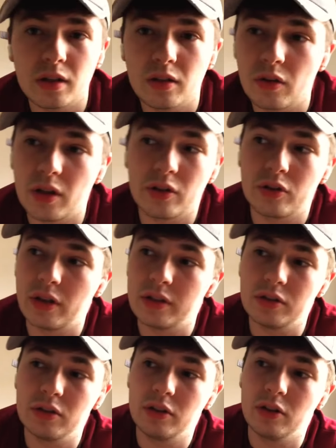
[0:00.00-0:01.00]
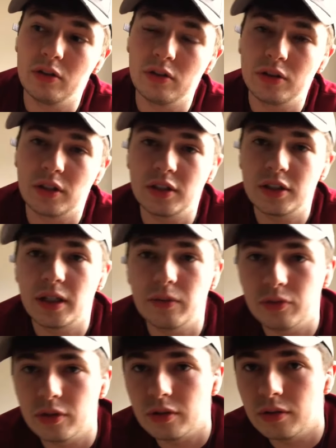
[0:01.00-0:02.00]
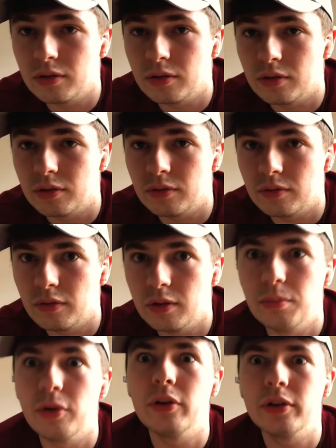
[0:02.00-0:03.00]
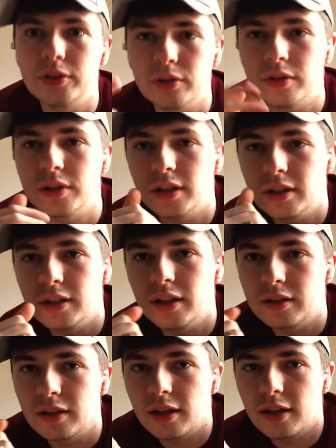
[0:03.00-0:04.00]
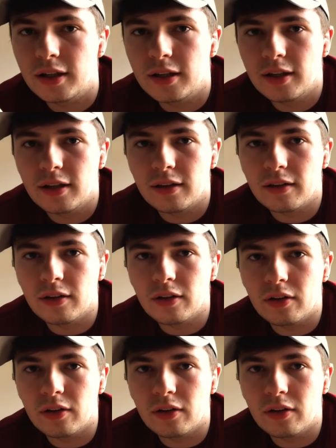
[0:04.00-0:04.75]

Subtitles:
I credit to the girls, and it's time for the boys, so to say, to get their